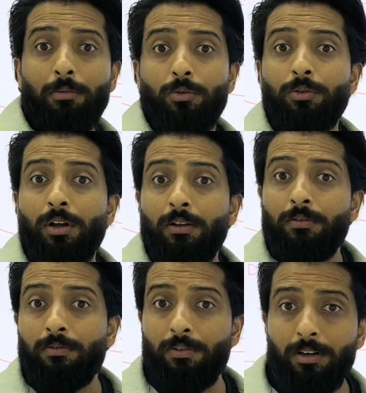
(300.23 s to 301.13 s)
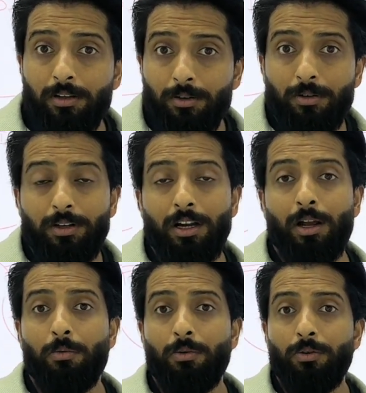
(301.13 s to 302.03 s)
going to have fun, all right?
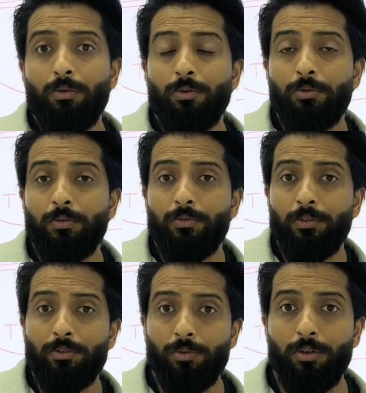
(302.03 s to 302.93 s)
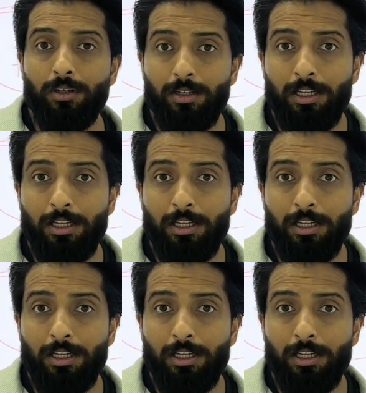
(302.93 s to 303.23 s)
I want to go to a resort.